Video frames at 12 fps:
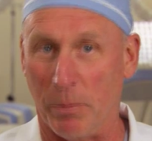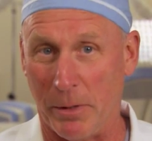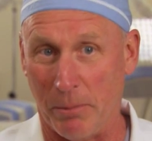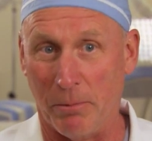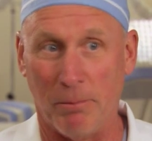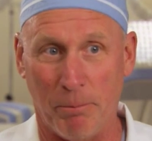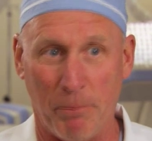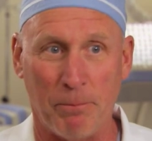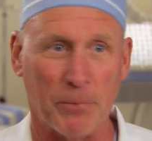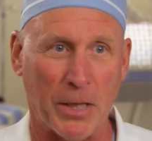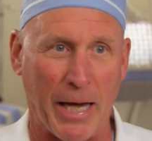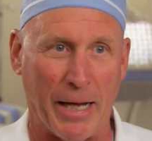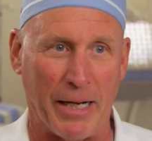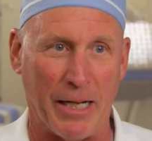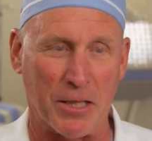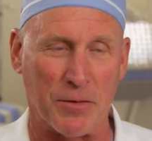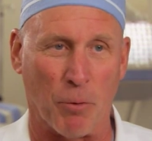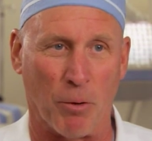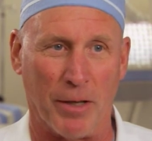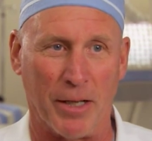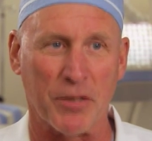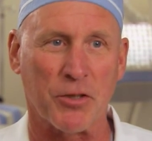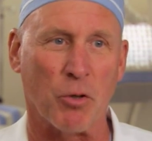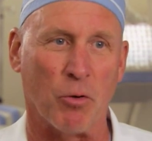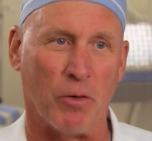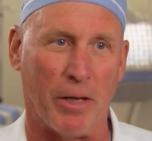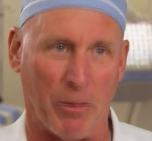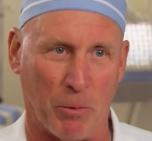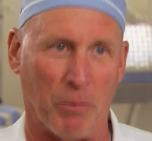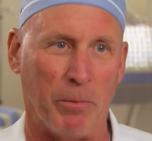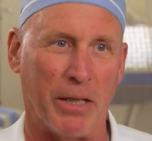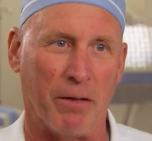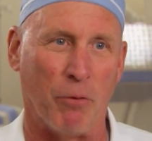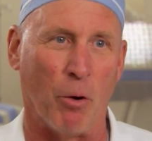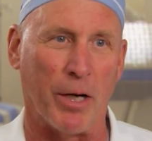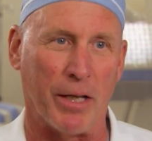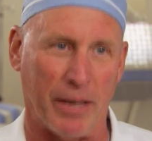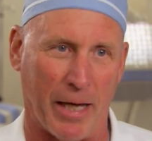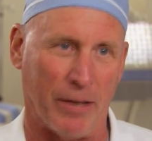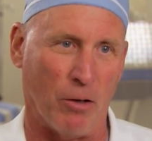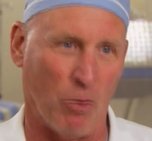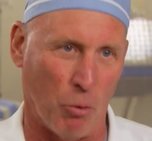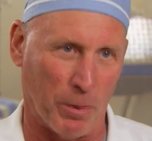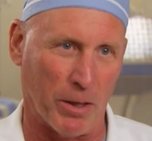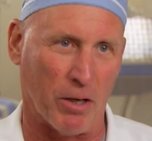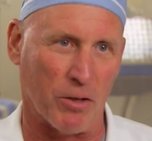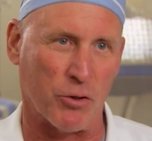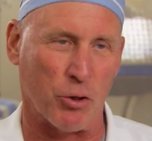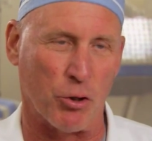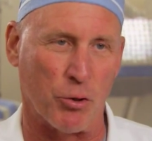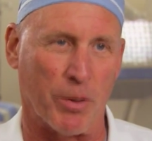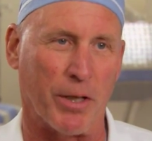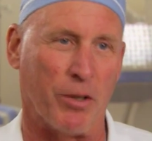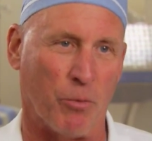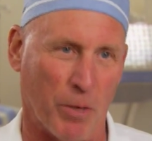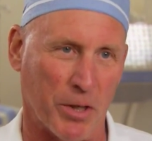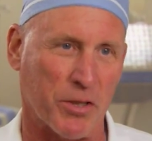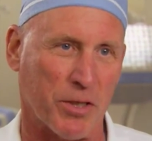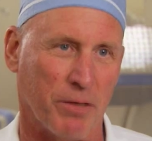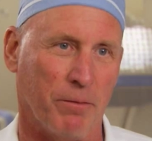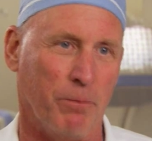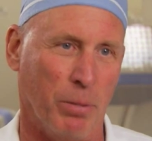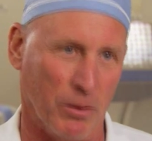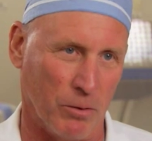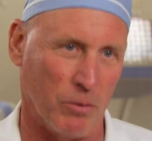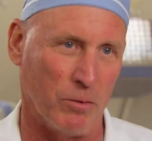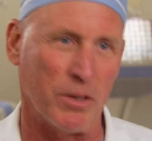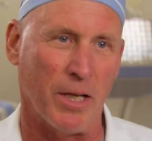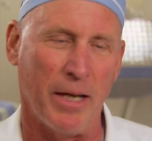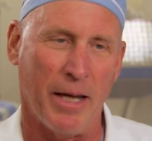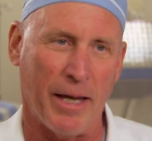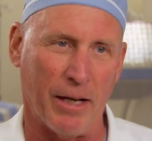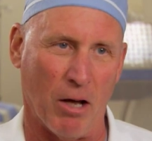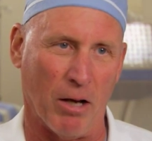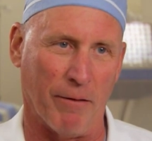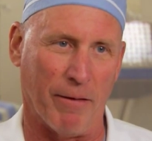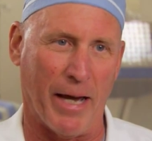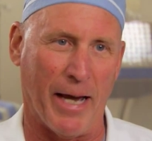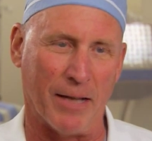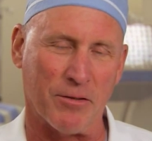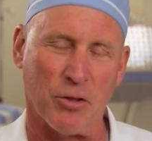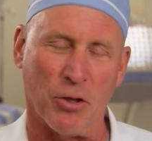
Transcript: will be candidates for this, so they will be avoiding that open heart surgery and the risk of balloons and all of that.